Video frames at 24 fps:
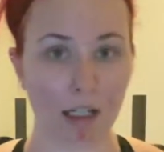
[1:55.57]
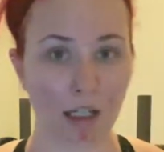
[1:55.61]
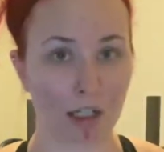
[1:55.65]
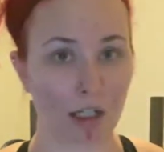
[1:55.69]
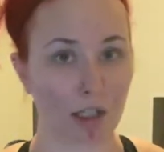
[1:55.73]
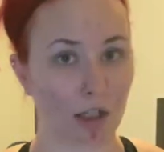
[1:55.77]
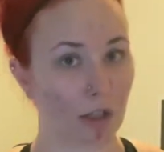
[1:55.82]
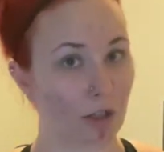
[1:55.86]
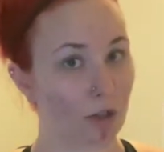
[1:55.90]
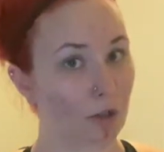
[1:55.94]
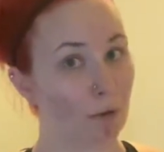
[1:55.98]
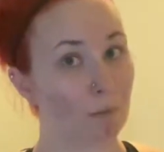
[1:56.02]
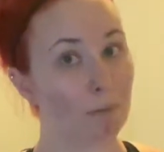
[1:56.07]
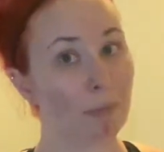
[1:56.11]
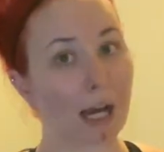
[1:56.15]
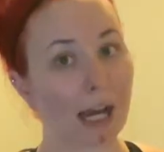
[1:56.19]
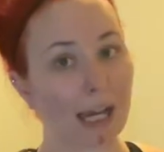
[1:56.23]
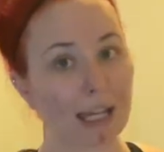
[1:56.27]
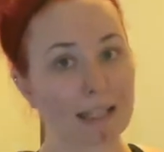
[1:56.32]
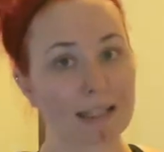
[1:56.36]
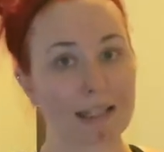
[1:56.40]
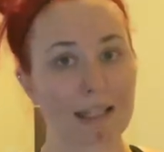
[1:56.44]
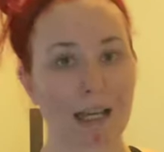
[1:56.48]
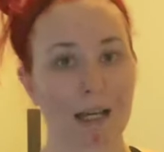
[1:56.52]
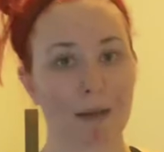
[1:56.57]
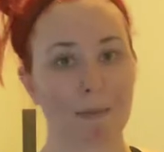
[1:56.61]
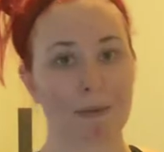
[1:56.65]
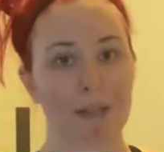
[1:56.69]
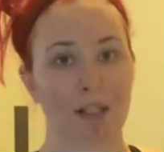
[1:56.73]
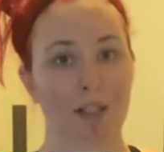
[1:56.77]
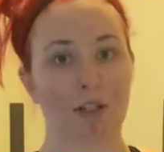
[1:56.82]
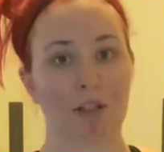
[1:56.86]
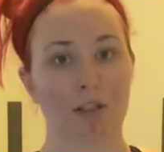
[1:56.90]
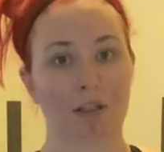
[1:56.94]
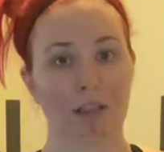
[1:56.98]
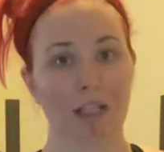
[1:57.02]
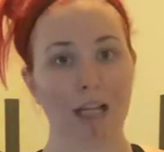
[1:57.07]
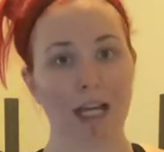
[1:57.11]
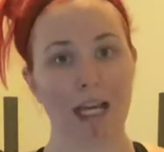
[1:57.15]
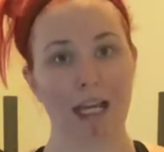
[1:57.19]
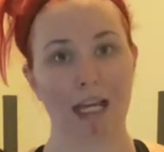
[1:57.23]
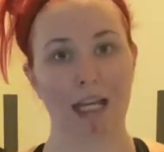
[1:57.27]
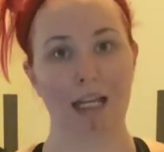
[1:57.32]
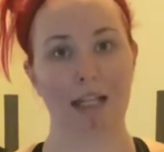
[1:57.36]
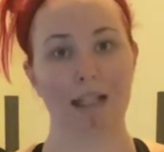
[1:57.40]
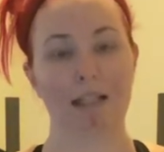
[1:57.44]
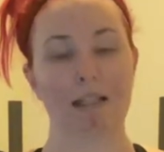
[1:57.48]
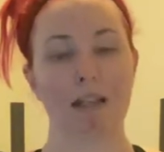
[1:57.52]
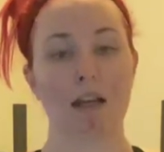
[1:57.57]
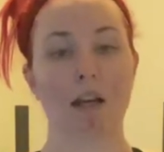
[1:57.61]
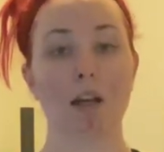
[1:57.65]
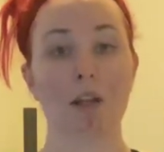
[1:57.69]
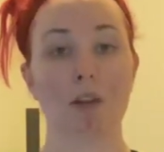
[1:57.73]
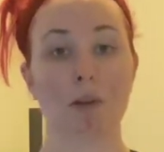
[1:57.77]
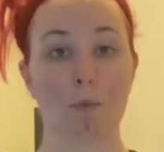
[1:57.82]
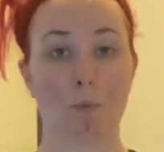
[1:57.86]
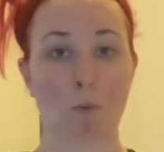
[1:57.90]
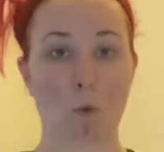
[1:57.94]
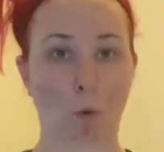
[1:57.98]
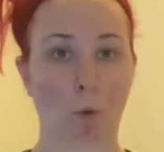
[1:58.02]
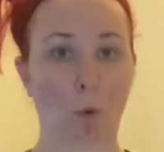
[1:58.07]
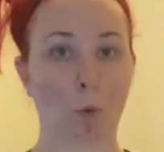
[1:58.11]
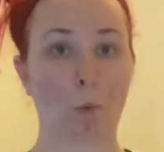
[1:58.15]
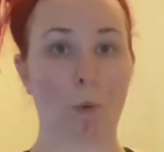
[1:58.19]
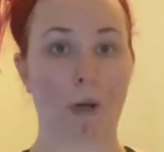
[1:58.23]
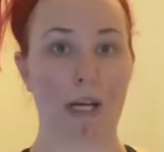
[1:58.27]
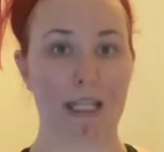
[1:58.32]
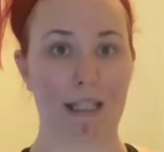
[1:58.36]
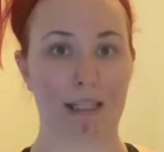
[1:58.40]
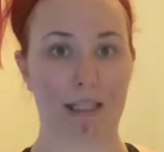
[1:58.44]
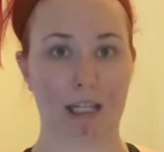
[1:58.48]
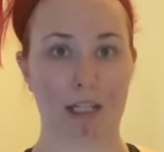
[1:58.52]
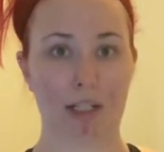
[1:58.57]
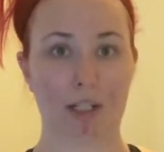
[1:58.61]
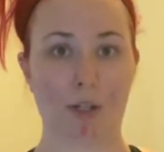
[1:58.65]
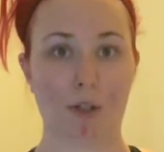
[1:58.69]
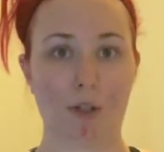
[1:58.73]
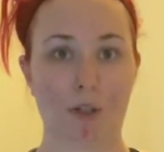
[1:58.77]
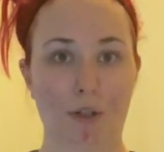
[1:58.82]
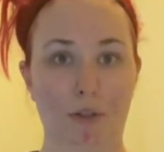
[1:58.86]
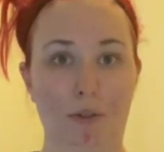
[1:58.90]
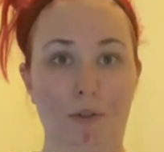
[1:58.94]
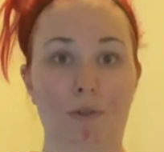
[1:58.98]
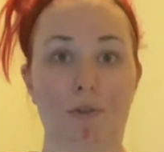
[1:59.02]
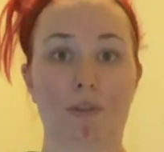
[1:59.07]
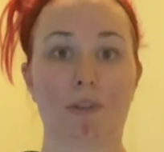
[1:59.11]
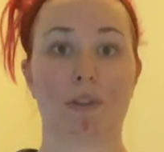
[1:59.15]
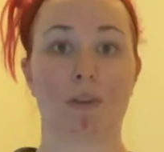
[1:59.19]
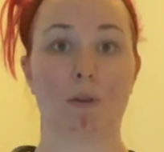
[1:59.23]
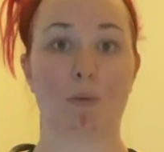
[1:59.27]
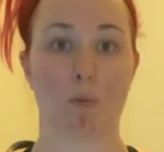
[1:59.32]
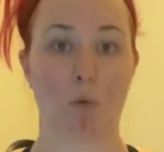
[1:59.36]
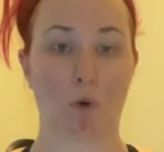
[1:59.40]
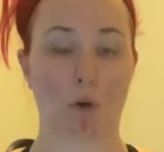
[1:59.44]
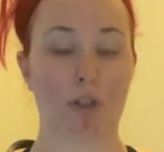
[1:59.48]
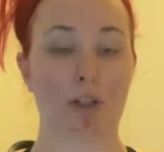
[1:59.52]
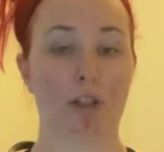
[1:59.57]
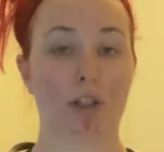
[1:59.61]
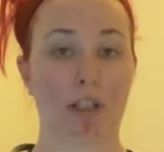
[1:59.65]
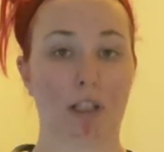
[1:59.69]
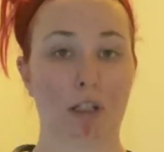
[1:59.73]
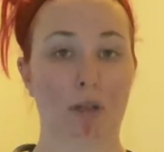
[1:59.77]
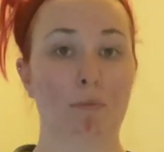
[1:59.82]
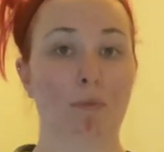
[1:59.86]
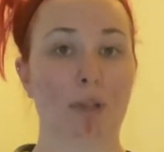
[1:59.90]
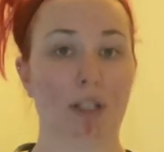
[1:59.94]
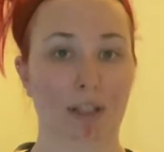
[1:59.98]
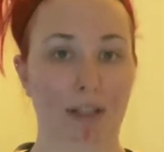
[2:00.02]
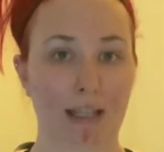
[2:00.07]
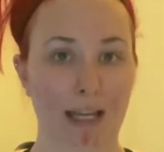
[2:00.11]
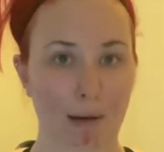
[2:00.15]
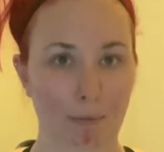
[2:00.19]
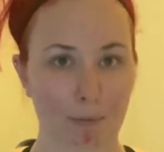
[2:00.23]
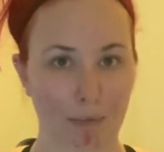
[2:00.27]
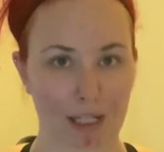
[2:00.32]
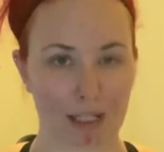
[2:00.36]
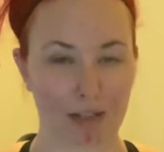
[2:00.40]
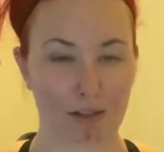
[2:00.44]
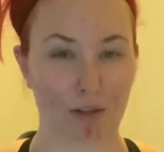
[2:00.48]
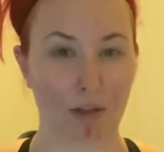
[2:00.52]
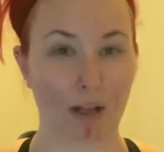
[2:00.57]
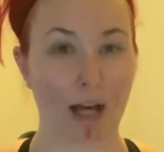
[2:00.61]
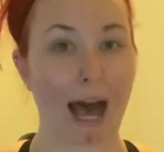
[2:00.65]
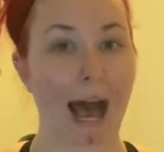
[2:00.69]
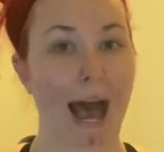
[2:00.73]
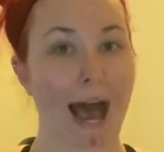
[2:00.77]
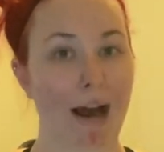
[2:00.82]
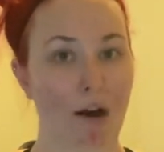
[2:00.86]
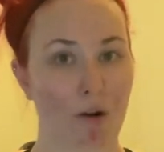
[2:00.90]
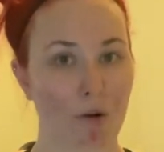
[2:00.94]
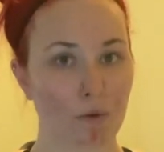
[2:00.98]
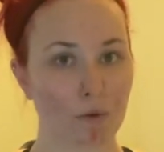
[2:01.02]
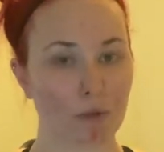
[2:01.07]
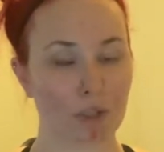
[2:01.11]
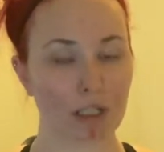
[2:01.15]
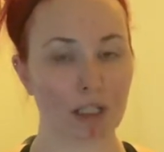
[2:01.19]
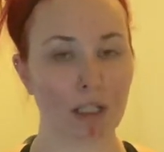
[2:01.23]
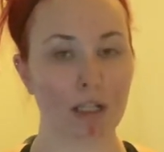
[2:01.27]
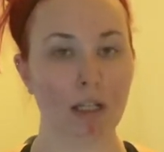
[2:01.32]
your biceps and your legs, the more weight that you use, the more you're going to build that muscle out.